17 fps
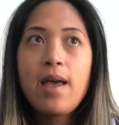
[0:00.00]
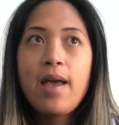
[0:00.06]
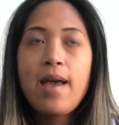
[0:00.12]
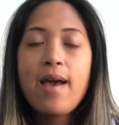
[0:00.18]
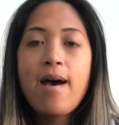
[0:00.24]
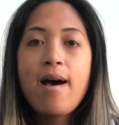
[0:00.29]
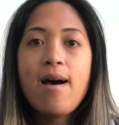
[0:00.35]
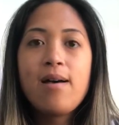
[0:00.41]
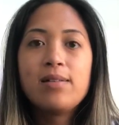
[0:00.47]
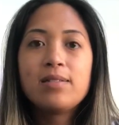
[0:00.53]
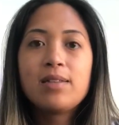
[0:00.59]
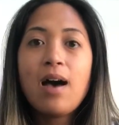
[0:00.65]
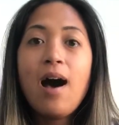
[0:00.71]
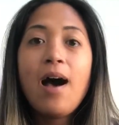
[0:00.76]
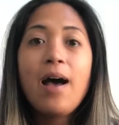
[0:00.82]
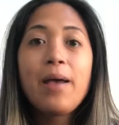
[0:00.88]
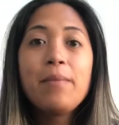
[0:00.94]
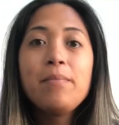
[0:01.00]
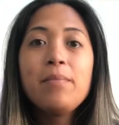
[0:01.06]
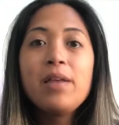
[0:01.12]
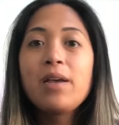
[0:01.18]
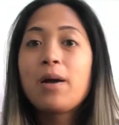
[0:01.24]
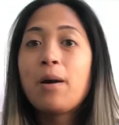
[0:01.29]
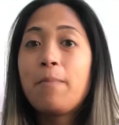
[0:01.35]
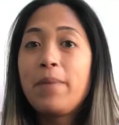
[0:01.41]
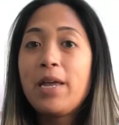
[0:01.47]
And I'm
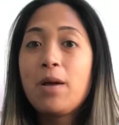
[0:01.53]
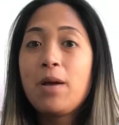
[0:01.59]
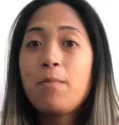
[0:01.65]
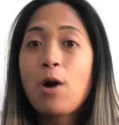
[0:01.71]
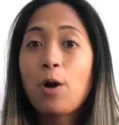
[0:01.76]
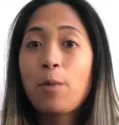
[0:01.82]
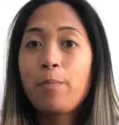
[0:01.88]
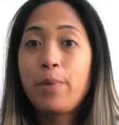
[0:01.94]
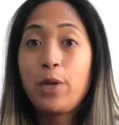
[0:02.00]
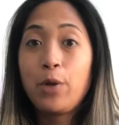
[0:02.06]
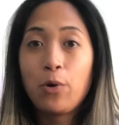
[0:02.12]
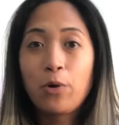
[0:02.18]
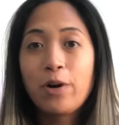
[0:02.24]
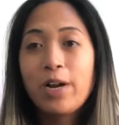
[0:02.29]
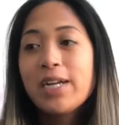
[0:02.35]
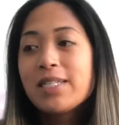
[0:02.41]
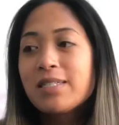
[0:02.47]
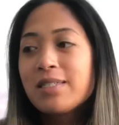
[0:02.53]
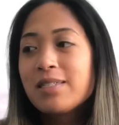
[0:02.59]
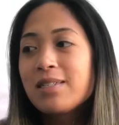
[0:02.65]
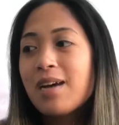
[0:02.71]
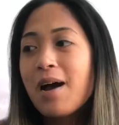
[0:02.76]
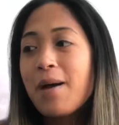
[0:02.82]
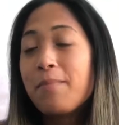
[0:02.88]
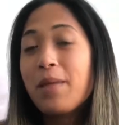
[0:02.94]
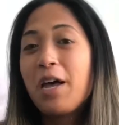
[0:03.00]
like a PMR purist.
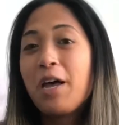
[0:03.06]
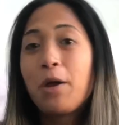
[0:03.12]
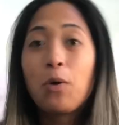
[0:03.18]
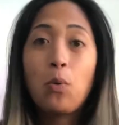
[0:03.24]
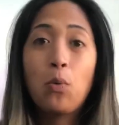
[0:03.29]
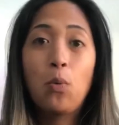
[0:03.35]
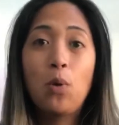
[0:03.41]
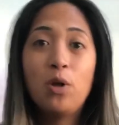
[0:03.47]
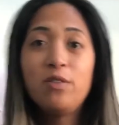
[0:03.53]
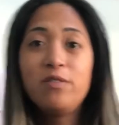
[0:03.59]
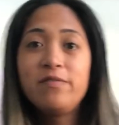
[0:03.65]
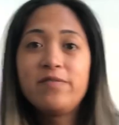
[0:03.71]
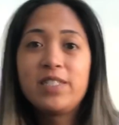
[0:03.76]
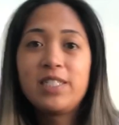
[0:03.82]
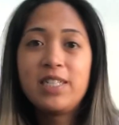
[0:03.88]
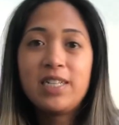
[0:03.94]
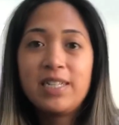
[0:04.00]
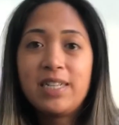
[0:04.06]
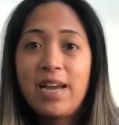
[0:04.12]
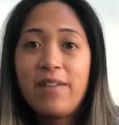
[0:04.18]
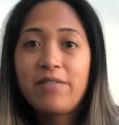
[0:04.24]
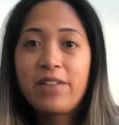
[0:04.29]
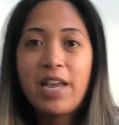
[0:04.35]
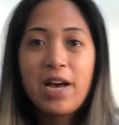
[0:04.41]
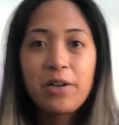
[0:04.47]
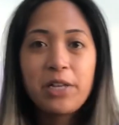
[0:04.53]
I'm like, wolves didn't
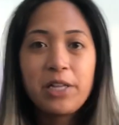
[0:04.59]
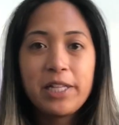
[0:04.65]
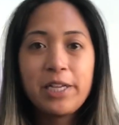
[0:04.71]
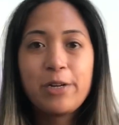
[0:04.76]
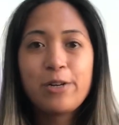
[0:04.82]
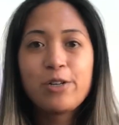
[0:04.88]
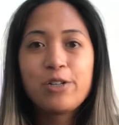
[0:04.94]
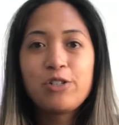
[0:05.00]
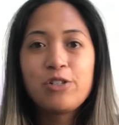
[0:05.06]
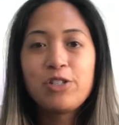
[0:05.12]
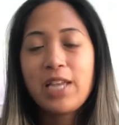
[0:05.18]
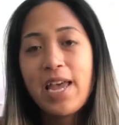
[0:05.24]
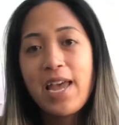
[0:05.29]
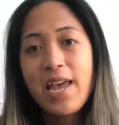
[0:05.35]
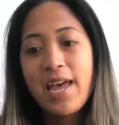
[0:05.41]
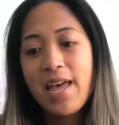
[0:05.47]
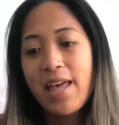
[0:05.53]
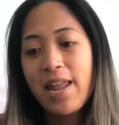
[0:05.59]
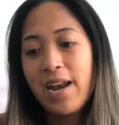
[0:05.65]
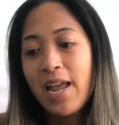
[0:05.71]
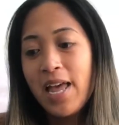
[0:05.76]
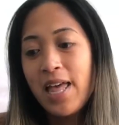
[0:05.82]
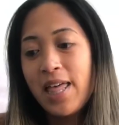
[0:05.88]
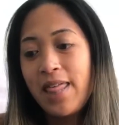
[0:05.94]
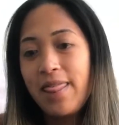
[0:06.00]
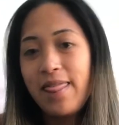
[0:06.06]
have calculators and
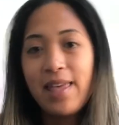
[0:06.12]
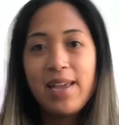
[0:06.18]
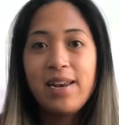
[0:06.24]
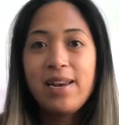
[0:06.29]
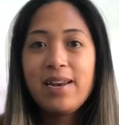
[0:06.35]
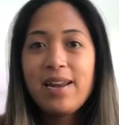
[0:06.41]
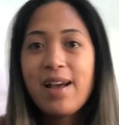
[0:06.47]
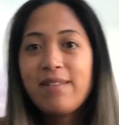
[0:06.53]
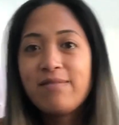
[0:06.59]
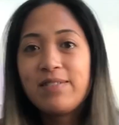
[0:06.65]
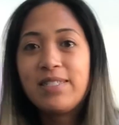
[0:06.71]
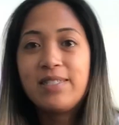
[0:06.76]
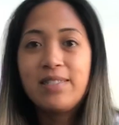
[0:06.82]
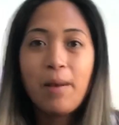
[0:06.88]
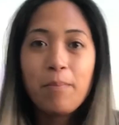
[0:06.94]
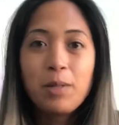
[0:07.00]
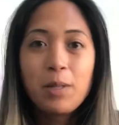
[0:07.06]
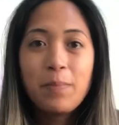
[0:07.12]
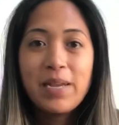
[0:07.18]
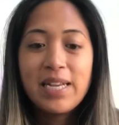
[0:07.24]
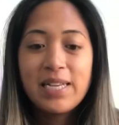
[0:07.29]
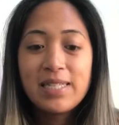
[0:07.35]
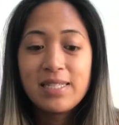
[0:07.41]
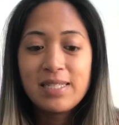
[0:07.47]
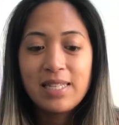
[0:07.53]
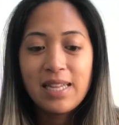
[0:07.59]
they didn't have
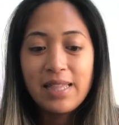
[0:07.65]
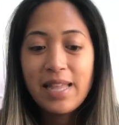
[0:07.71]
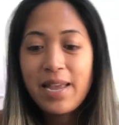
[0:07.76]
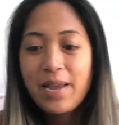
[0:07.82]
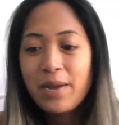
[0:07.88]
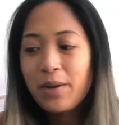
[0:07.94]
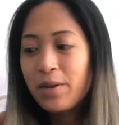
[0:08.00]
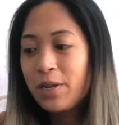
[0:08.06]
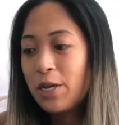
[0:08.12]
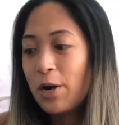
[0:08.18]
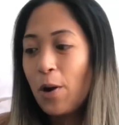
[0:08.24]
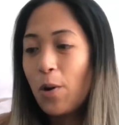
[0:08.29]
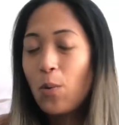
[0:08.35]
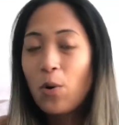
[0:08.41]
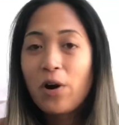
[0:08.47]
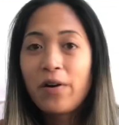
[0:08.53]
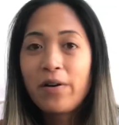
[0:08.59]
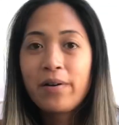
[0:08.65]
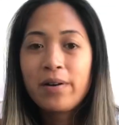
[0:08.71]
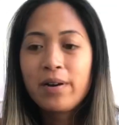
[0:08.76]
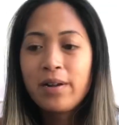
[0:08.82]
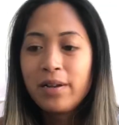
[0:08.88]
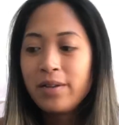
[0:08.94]
supplements, and they weren't,